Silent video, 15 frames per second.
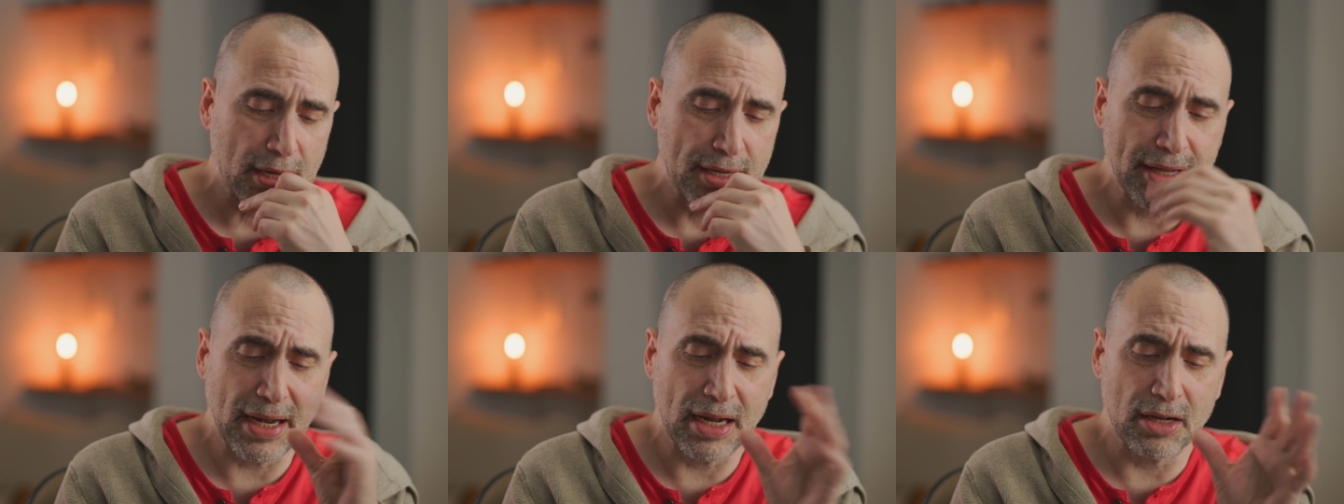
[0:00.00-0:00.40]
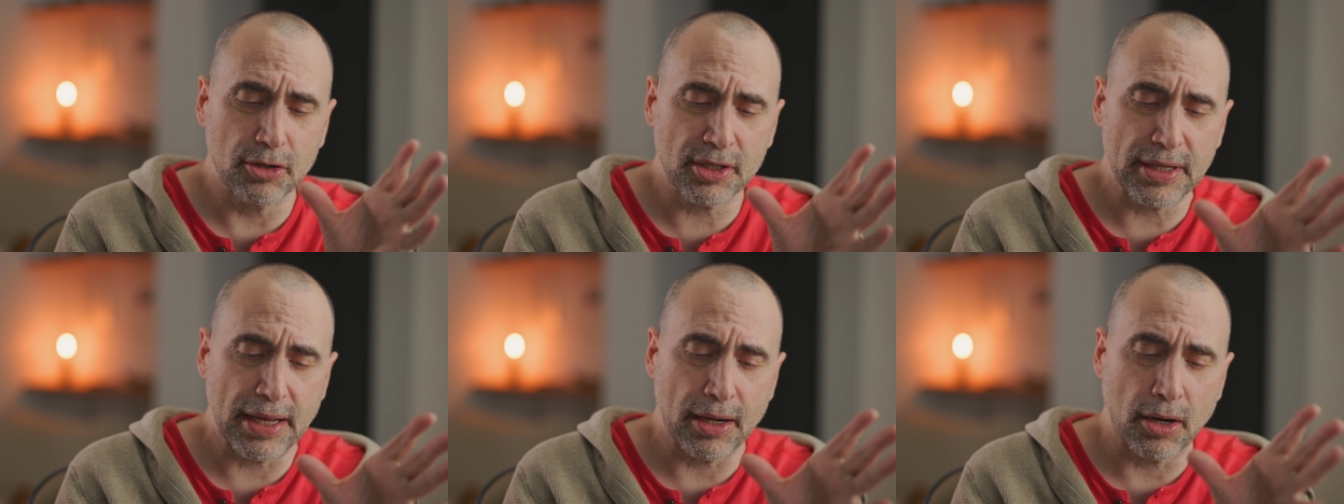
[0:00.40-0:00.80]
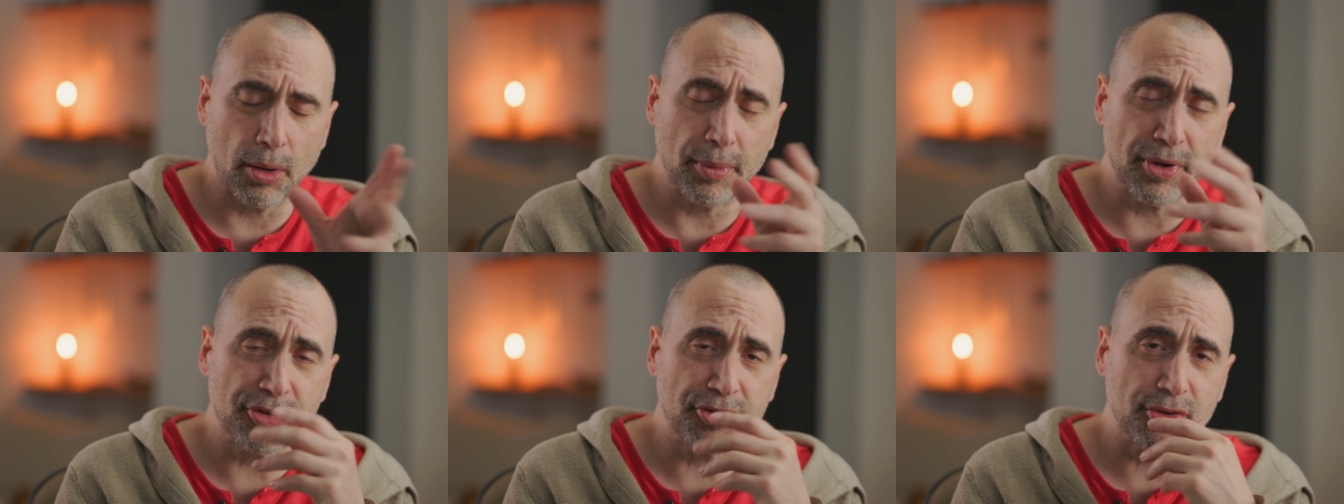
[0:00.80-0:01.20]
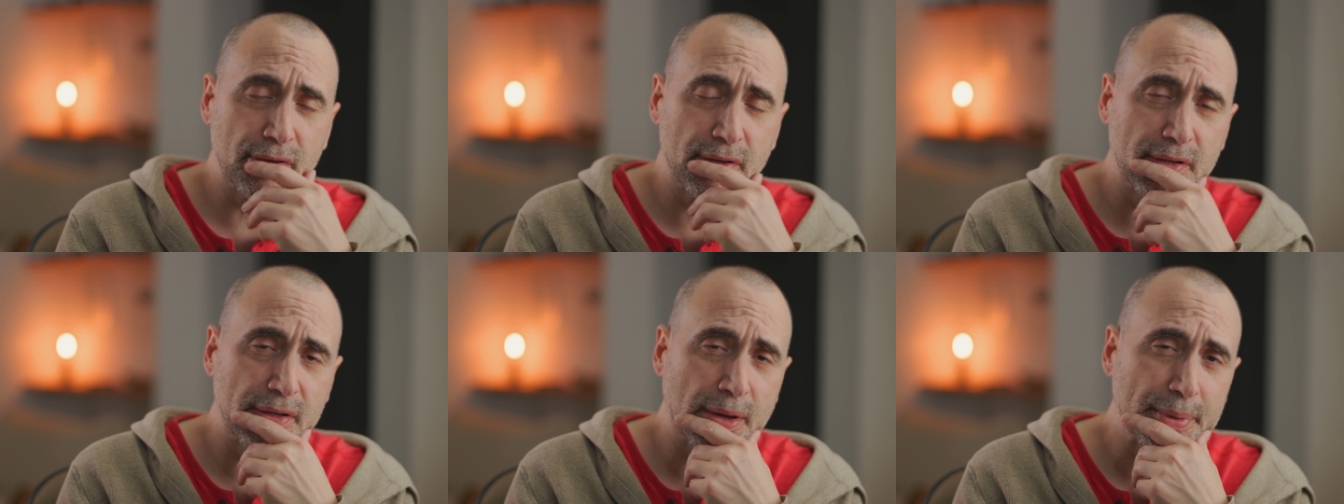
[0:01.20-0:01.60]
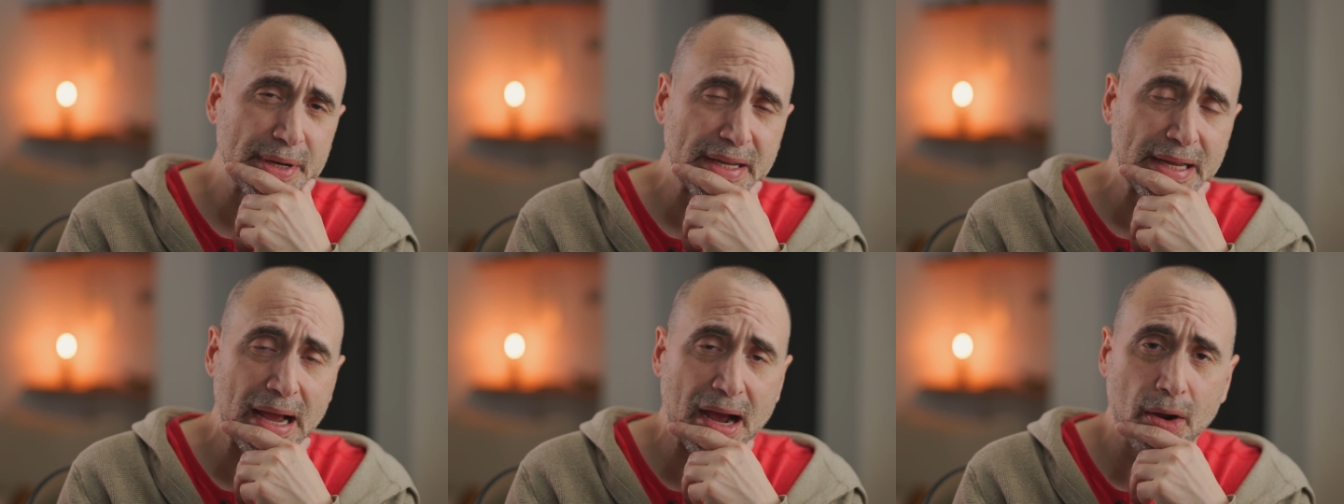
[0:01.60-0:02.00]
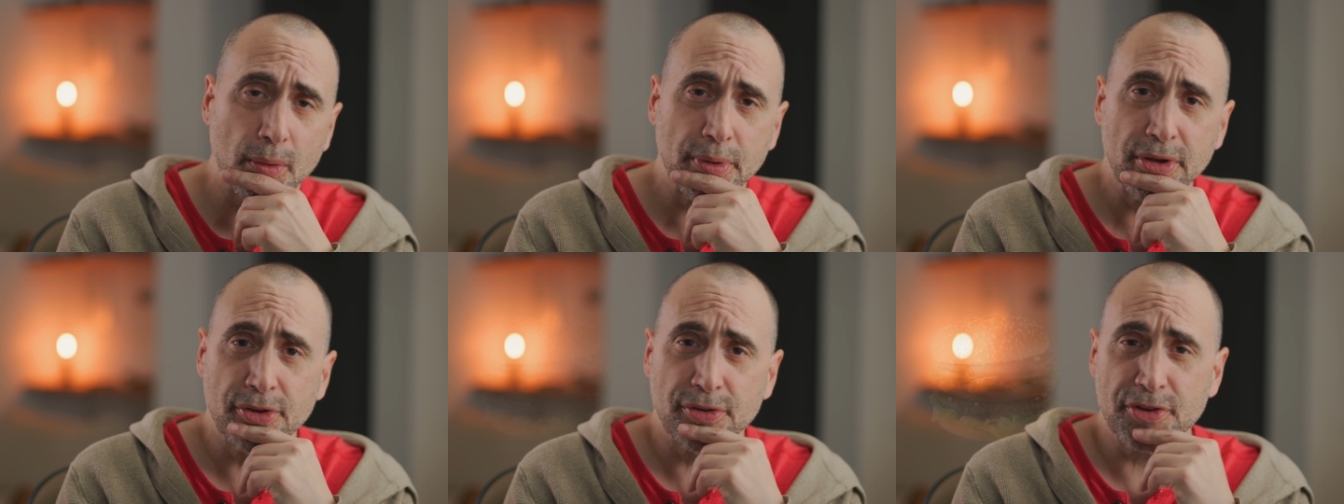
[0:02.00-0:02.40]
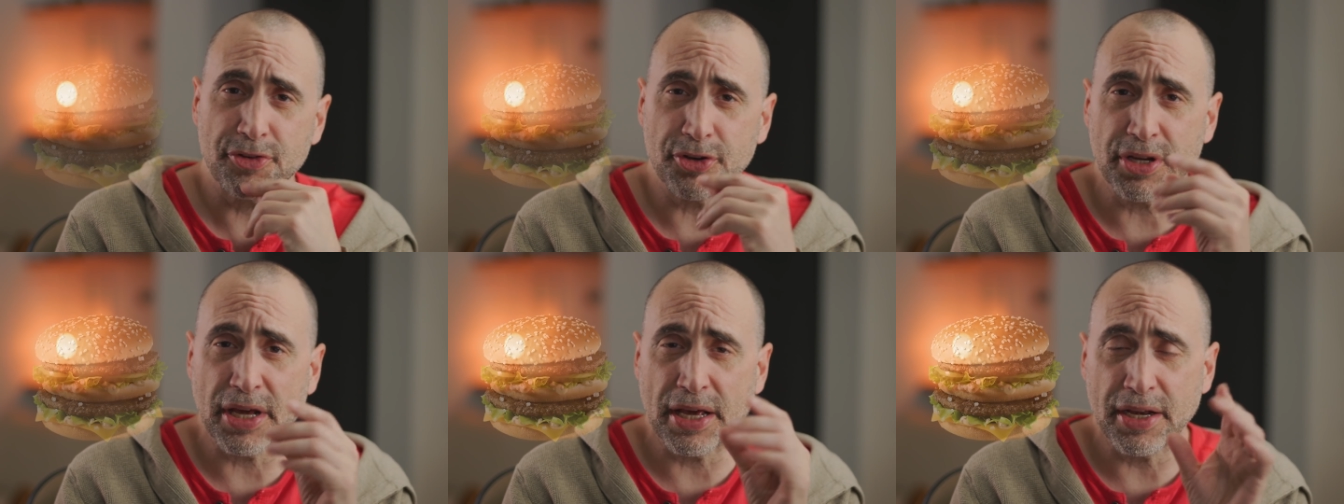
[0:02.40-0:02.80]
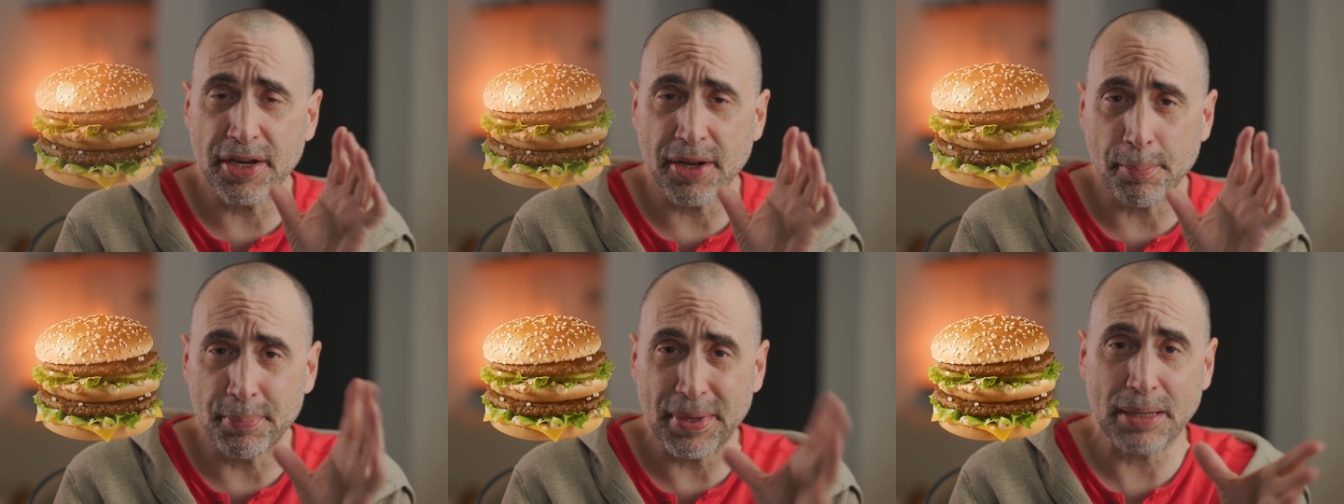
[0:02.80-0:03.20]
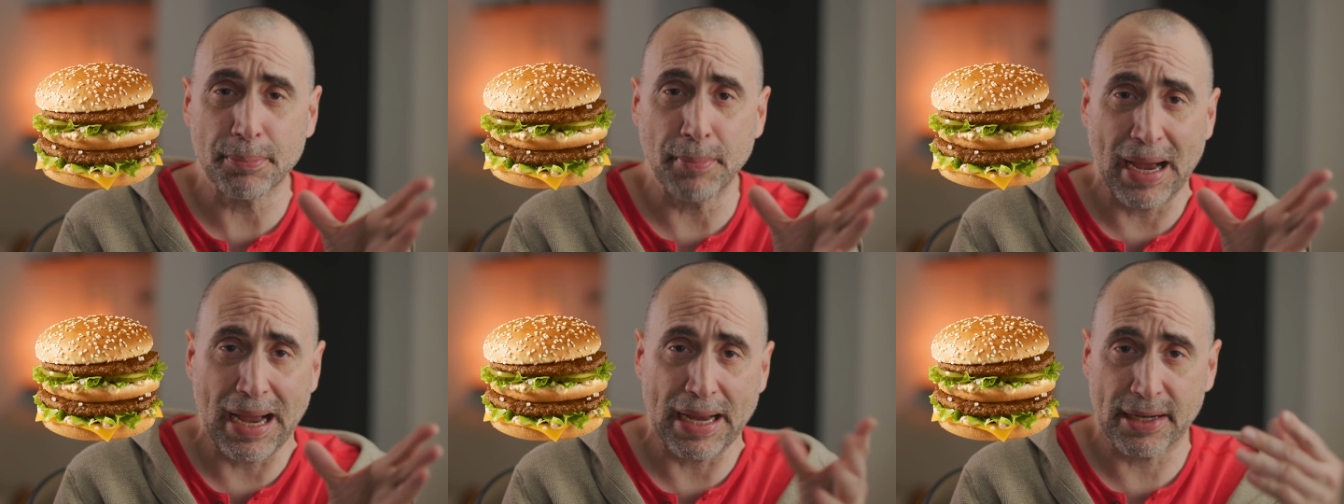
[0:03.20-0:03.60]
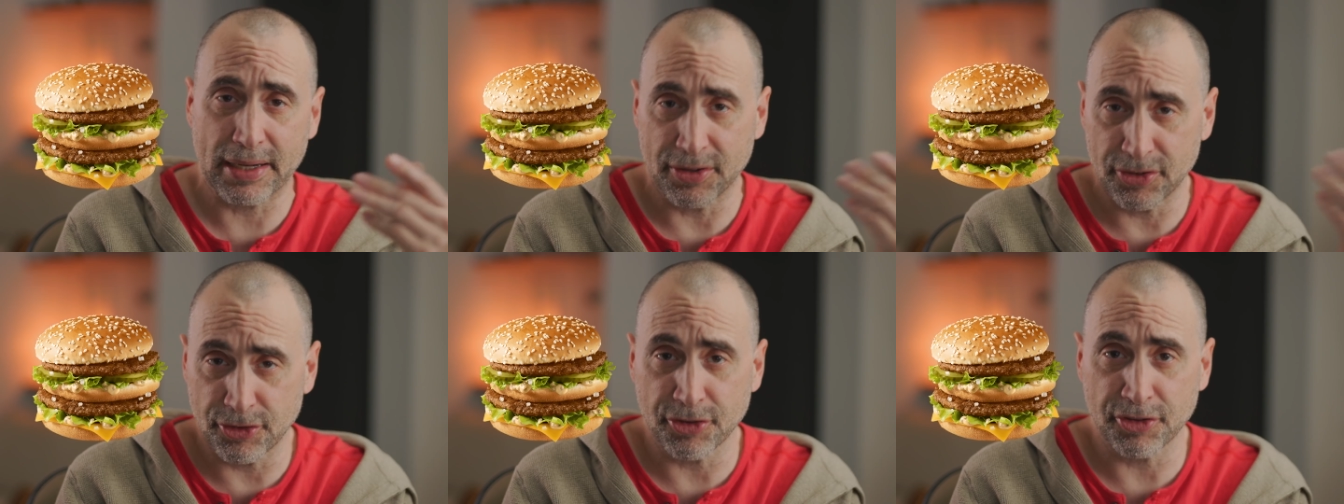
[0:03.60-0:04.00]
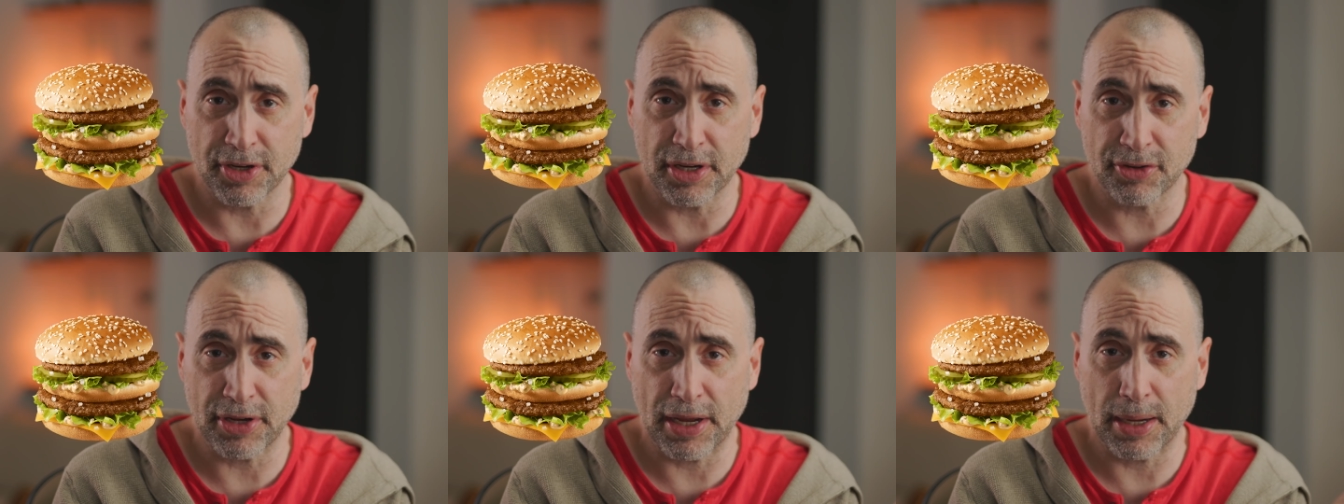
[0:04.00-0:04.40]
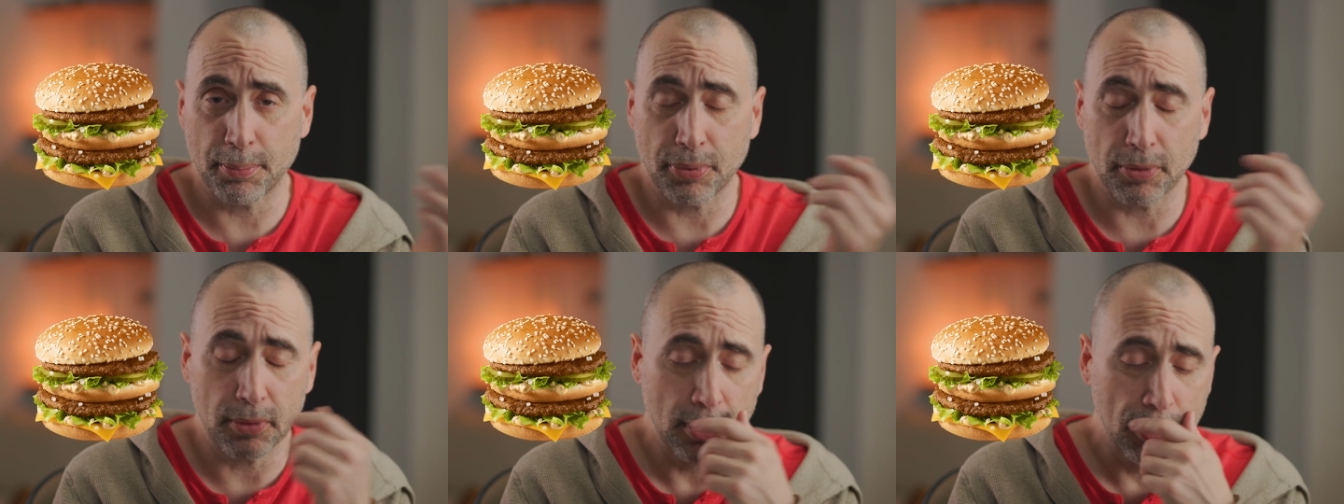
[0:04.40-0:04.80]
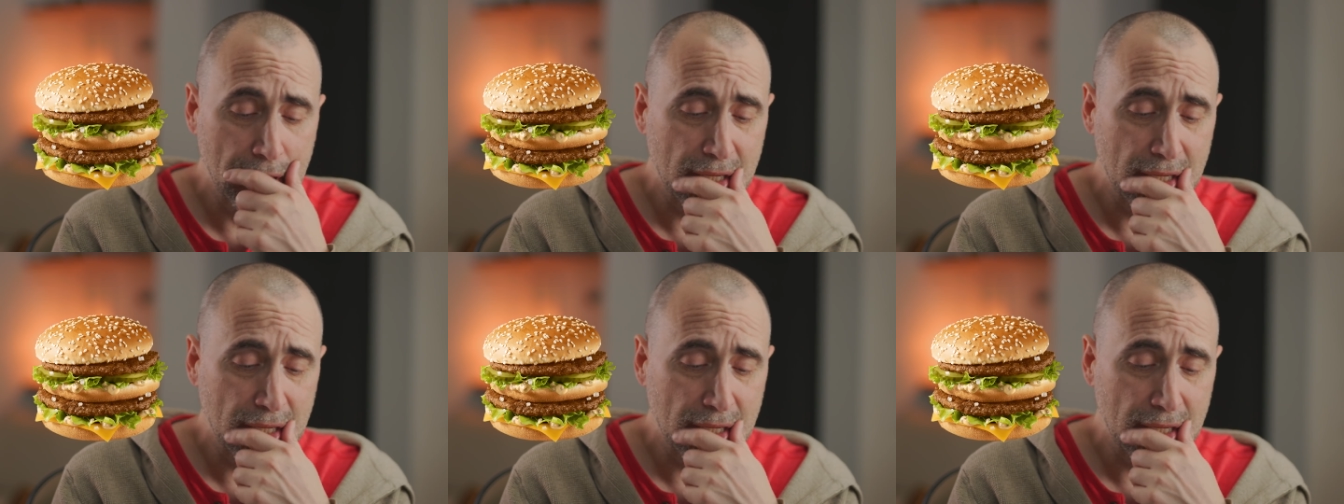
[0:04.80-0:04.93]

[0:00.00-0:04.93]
And then I looked at how much, how many calories that you get in a Big Mac, as just an example.